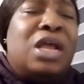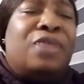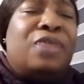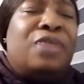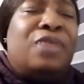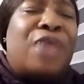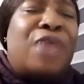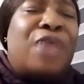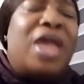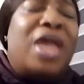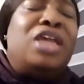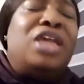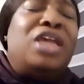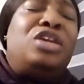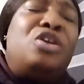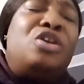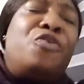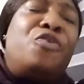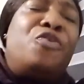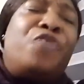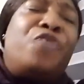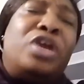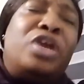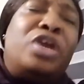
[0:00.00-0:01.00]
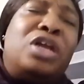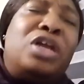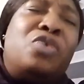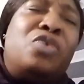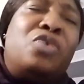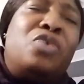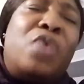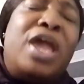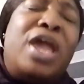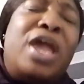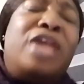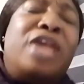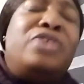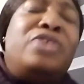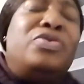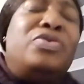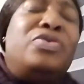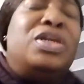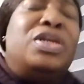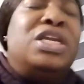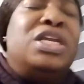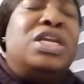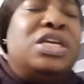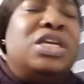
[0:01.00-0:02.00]
Thank you for the way you
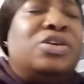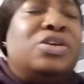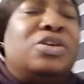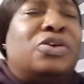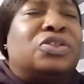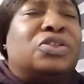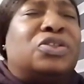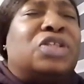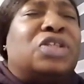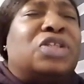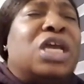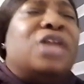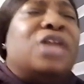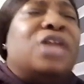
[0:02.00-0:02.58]
lead us.